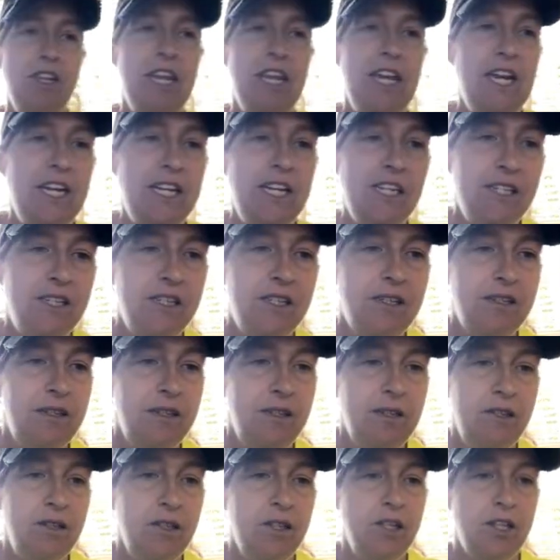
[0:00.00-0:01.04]
things,
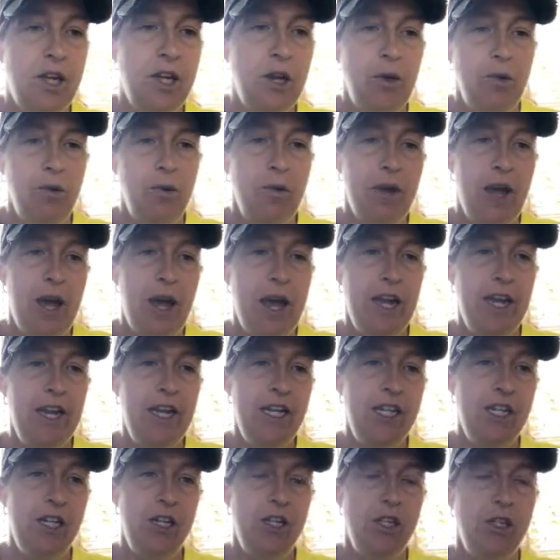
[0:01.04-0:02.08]
so
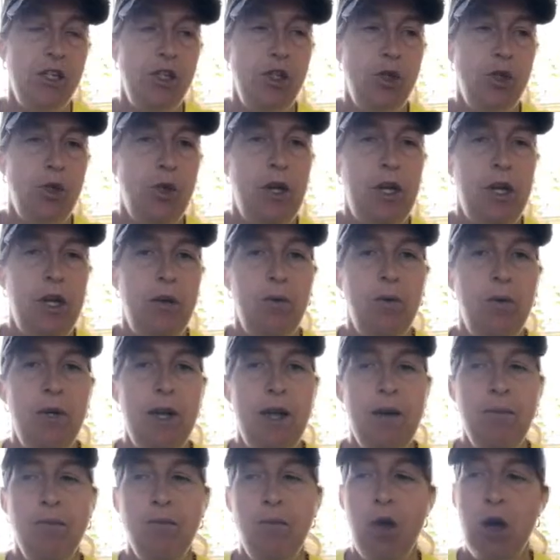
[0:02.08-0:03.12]
I enjoy it. When
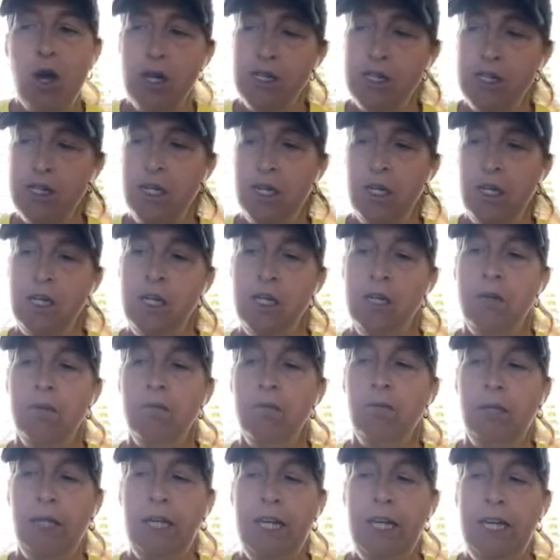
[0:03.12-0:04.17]
I'm not
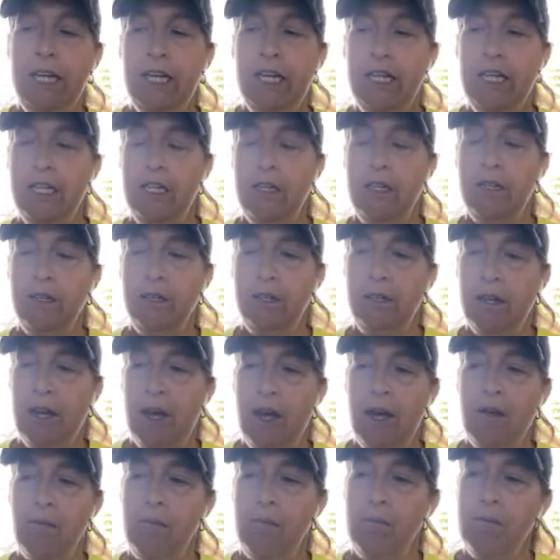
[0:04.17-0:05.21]
blinging,
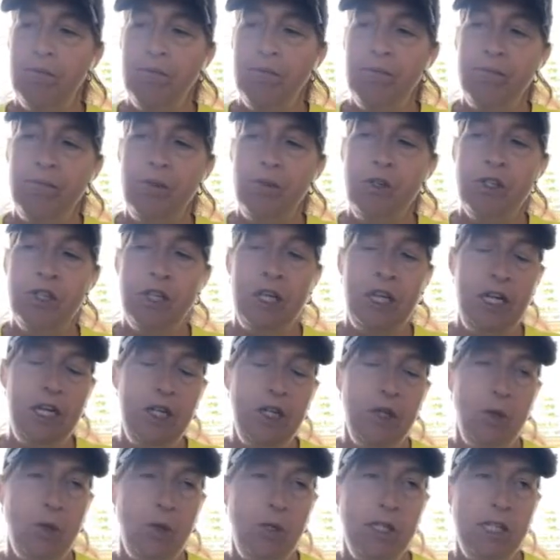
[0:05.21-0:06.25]
I'm usually
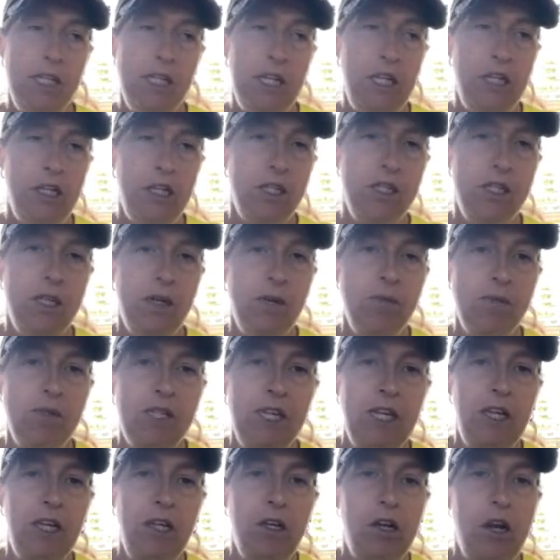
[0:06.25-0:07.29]
doing something
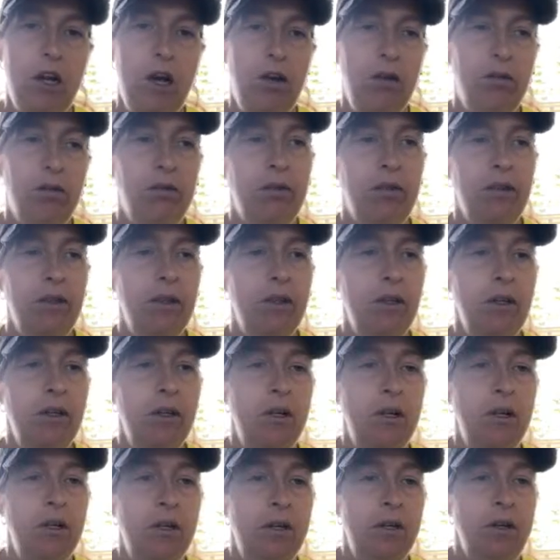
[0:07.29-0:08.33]
silicone,
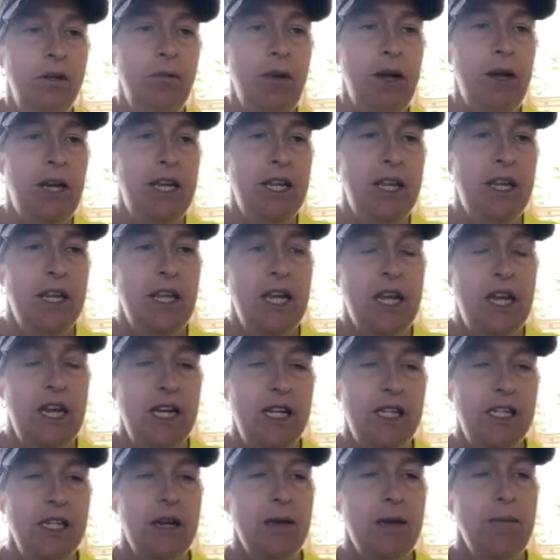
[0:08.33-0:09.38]
making
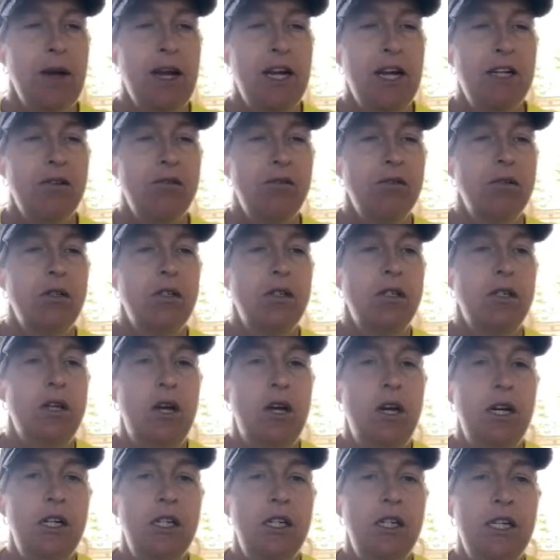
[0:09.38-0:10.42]
things, and I make
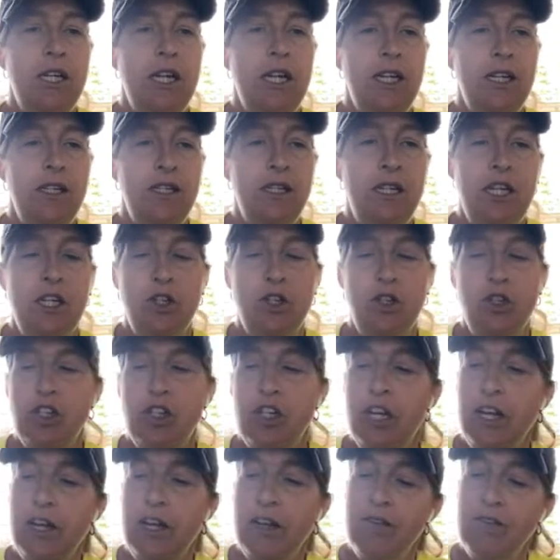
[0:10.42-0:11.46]
teachers
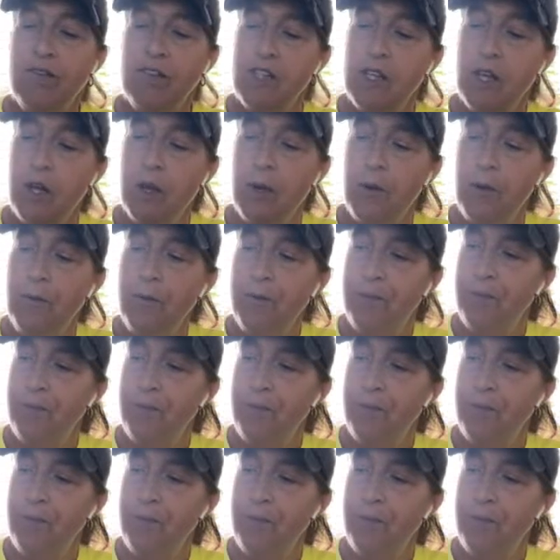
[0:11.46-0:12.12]
gifts. So